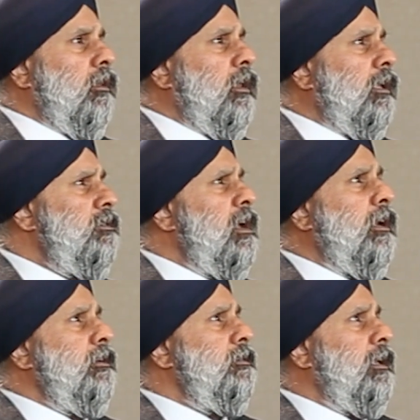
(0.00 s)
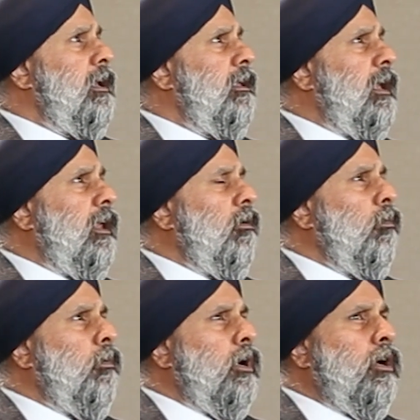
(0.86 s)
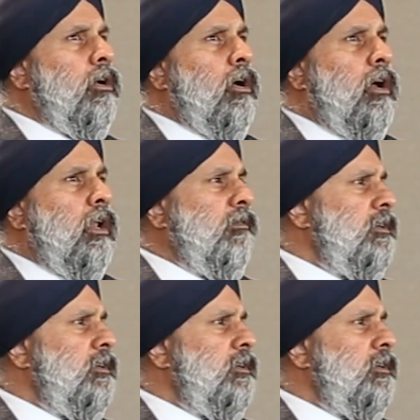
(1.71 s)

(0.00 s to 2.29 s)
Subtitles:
That's not to say that we're going to all of